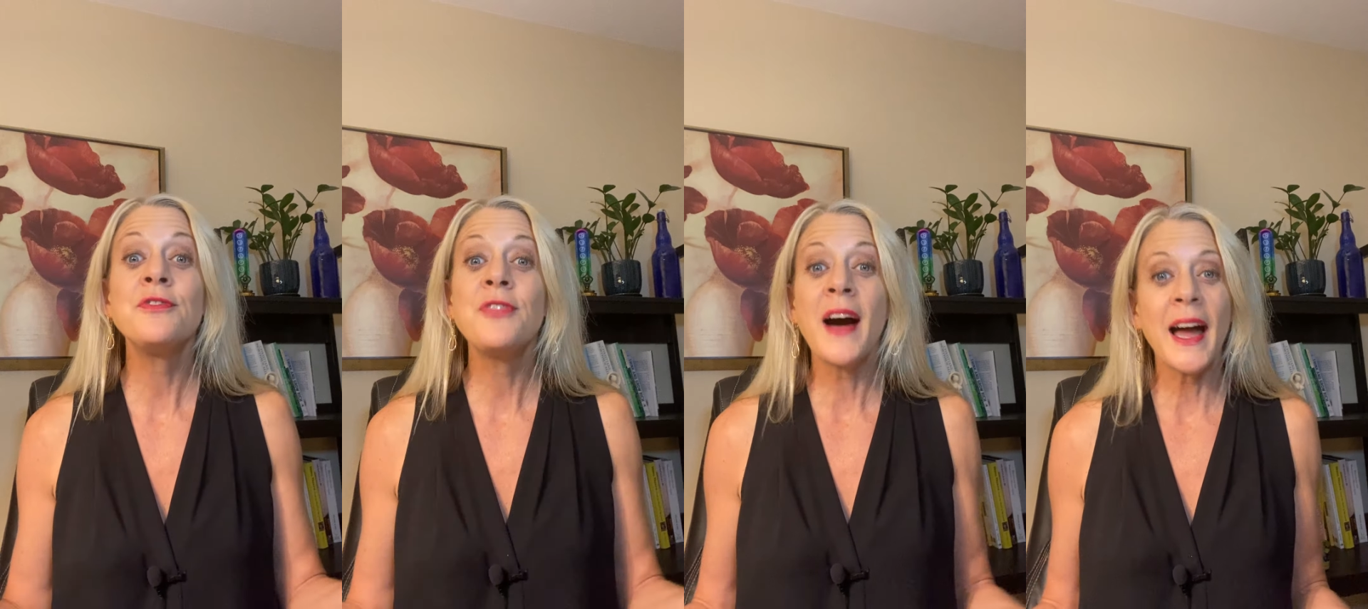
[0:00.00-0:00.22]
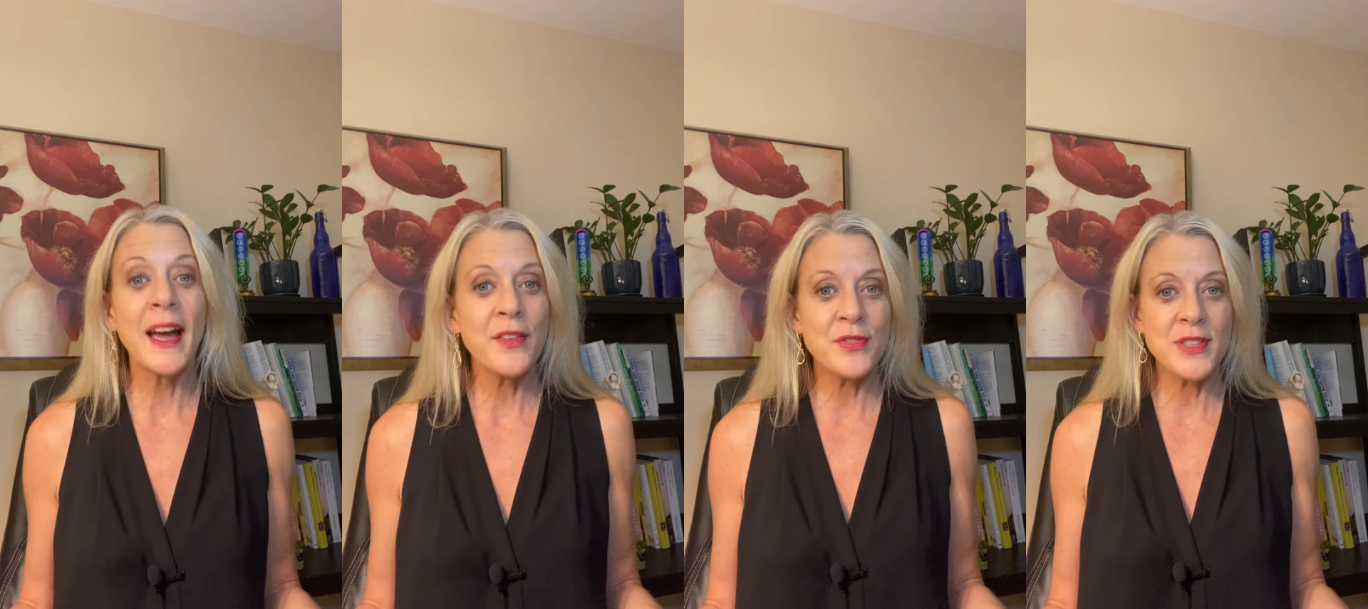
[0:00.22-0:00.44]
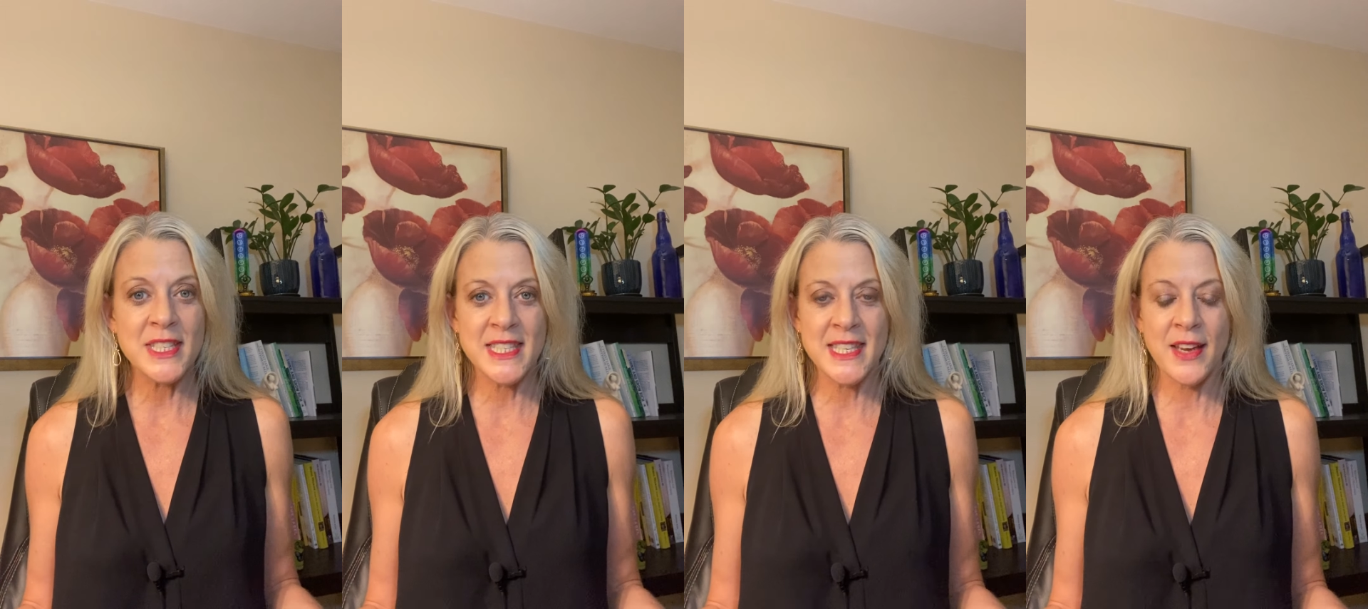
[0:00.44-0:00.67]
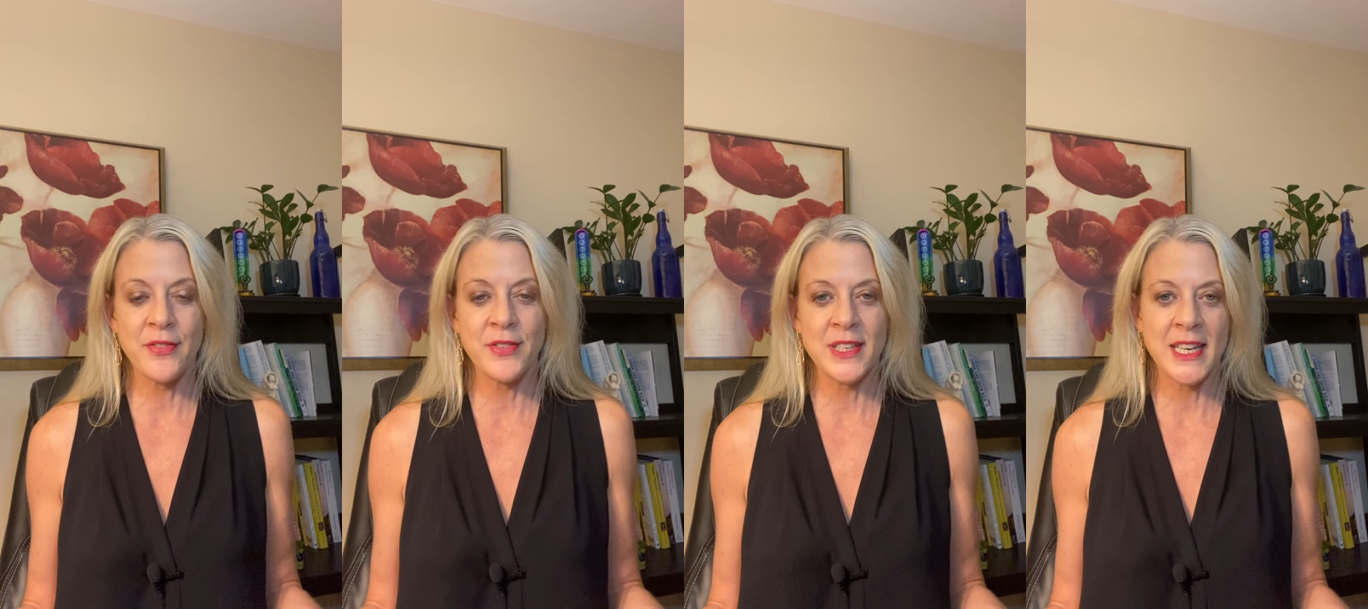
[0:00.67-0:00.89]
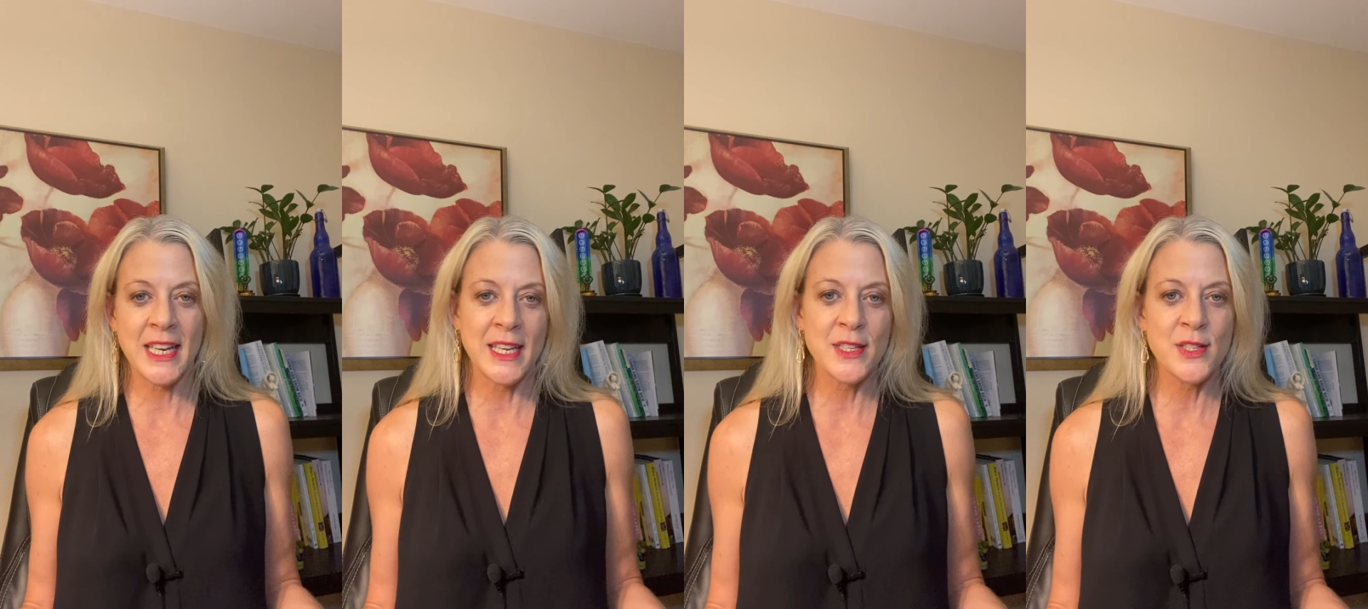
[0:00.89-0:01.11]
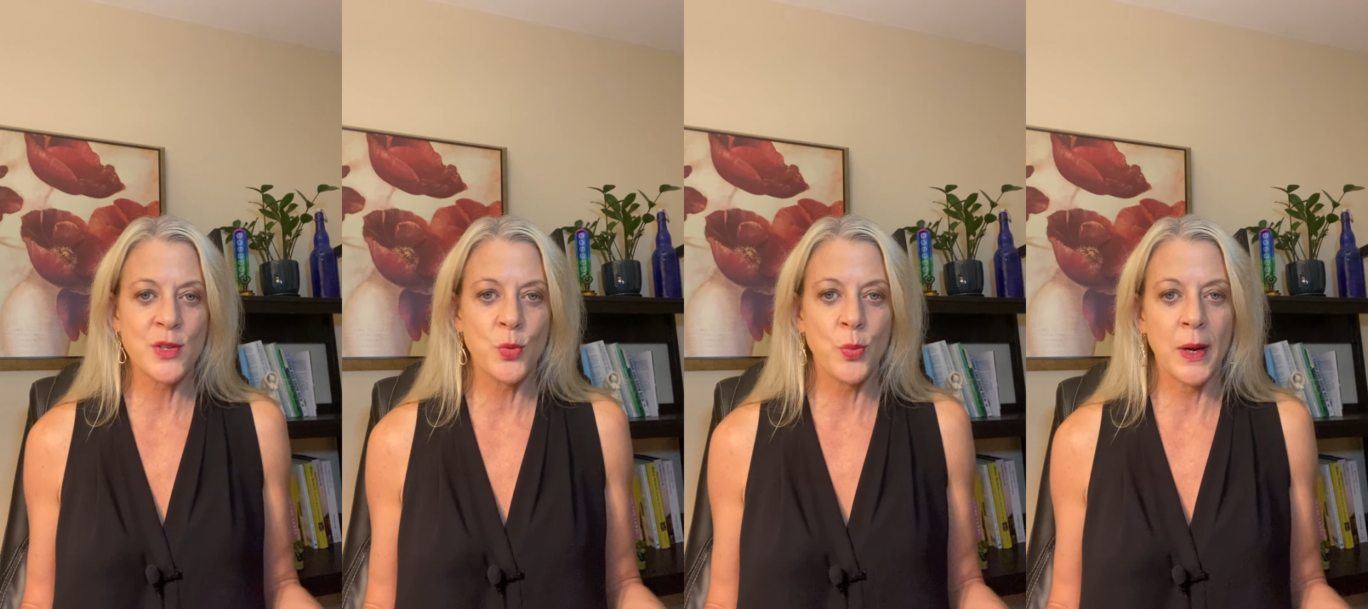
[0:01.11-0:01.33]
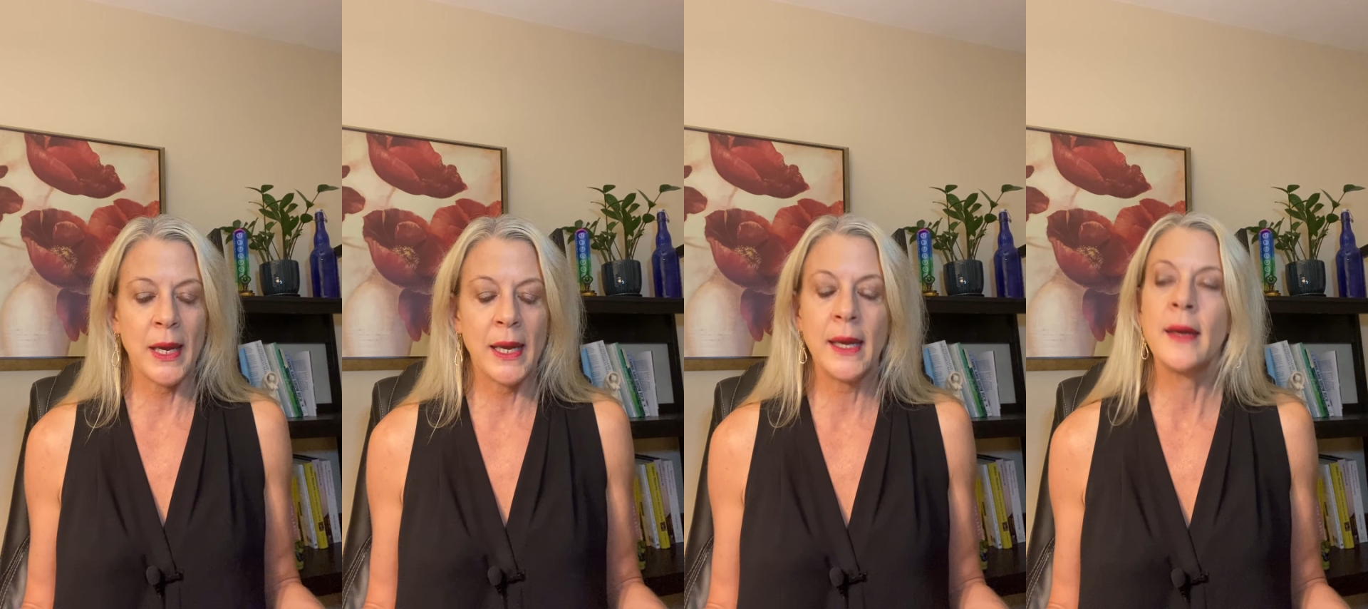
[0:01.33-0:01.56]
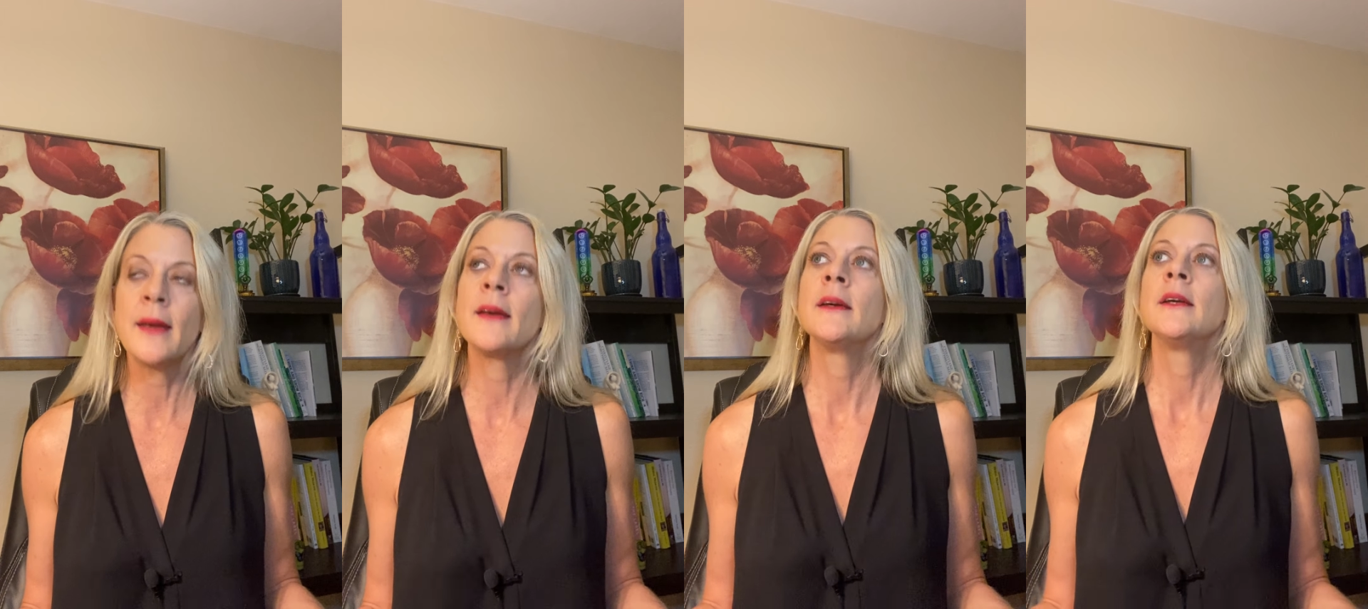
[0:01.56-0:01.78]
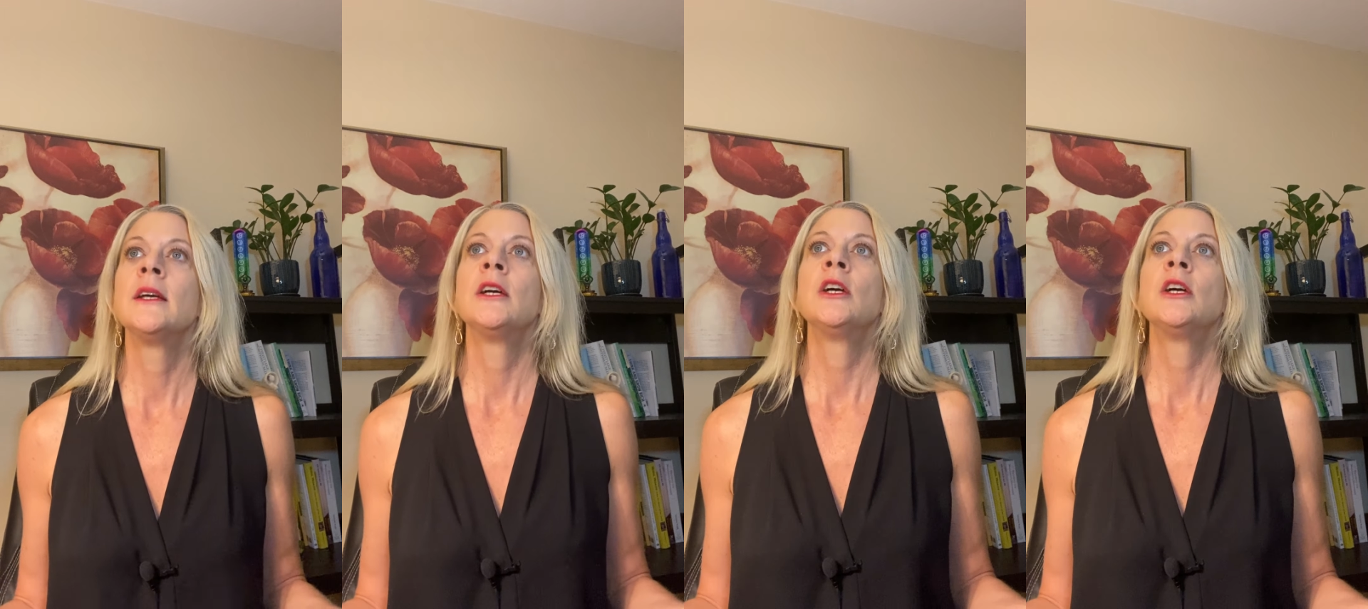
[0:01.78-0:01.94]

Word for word: five to seven days a week.